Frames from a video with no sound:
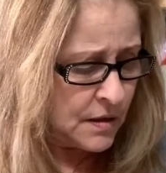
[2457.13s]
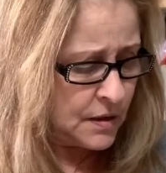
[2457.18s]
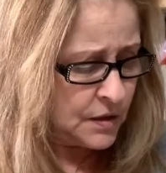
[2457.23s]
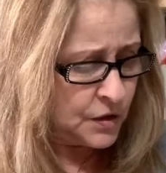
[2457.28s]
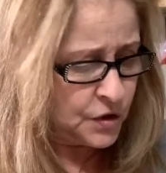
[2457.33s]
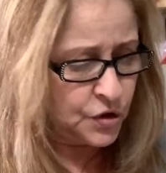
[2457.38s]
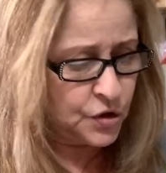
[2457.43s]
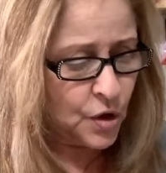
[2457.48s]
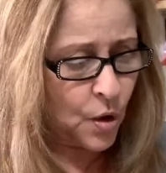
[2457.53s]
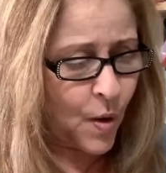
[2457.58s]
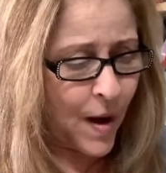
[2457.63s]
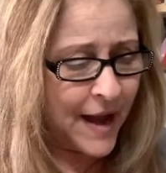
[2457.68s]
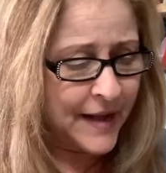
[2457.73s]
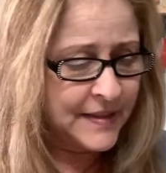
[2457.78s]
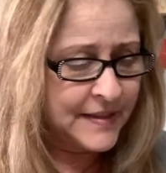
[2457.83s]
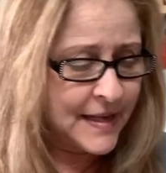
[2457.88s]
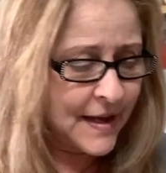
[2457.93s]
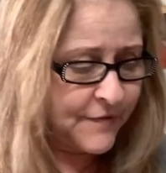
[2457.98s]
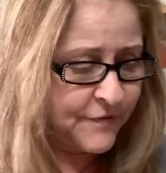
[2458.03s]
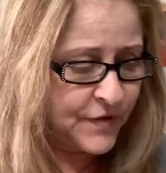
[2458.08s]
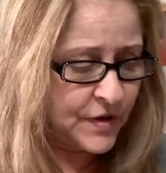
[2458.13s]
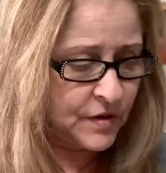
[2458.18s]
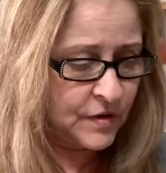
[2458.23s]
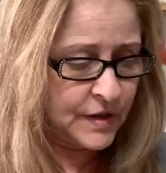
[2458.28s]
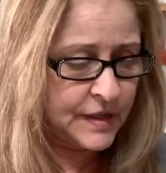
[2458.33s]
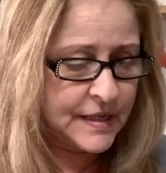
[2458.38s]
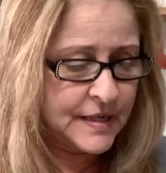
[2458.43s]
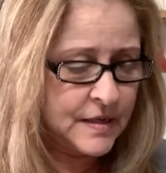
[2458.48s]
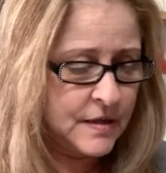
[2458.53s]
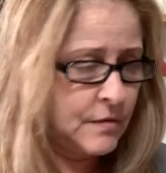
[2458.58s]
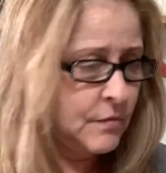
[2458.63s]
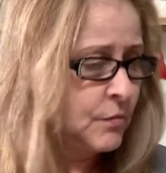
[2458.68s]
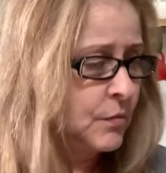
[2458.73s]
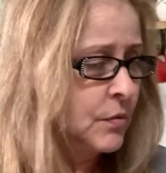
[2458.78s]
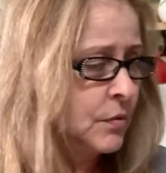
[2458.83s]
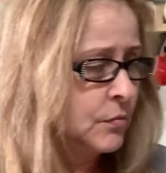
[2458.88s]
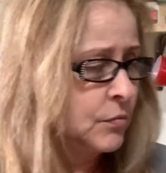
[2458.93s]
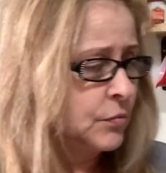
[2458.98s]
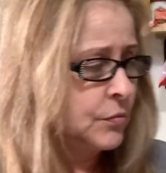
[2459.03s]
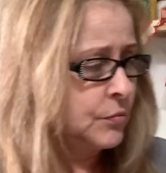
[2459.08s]
So I definitely
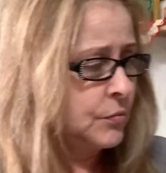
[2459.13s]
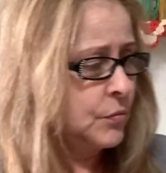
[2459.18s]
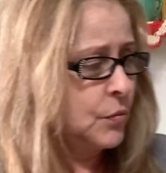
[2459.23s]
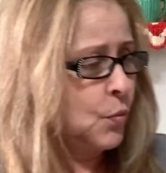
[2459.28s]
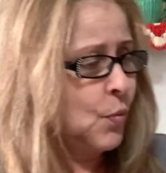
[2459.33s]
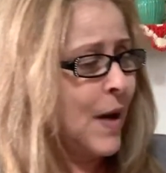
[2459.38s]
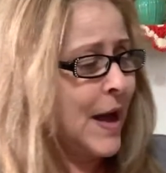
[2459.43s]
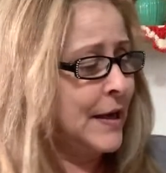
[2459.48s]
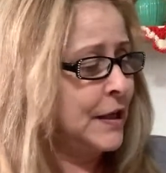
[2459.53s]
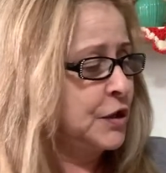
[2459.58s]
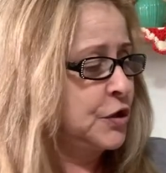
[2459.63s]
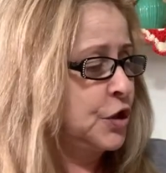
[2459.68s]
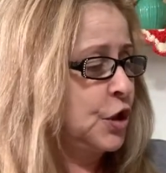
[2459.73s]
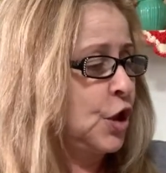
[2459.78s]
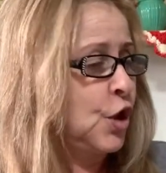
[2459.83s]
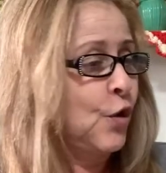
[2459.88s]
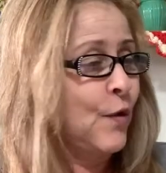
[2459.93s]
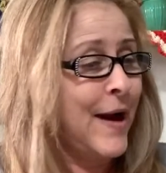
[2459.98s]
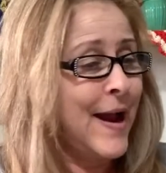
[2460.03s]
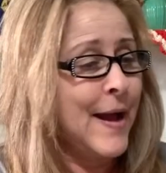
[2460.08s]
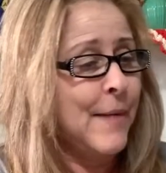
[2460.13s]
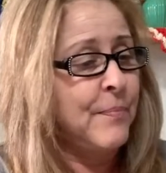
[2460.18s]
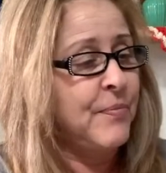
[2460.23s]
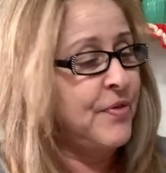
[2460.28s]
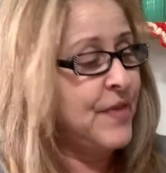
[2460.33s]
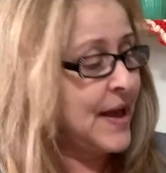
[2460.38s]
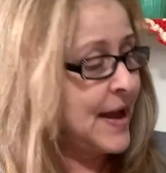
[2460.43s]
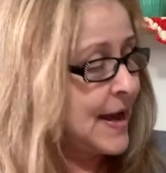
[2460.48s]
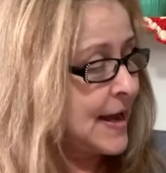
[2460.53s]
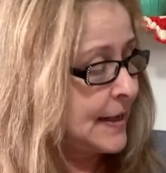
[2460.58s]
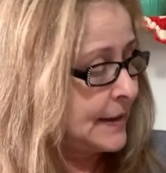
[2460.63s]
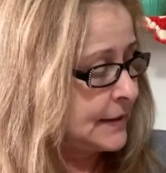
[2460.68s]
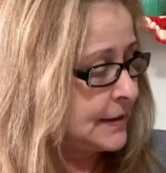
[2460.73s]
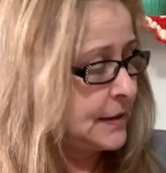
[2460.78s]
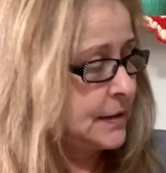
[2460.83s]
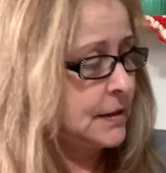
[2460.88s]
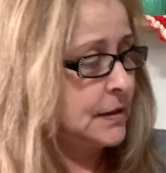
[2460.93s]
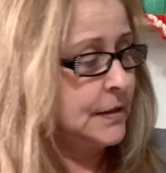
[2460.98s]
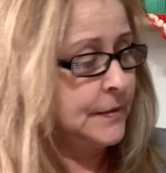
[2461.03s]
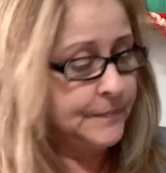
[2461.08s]
wanted to grab
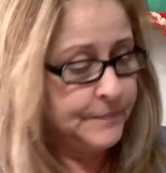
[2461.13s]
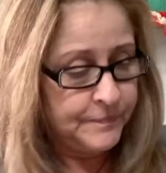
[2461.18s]
that.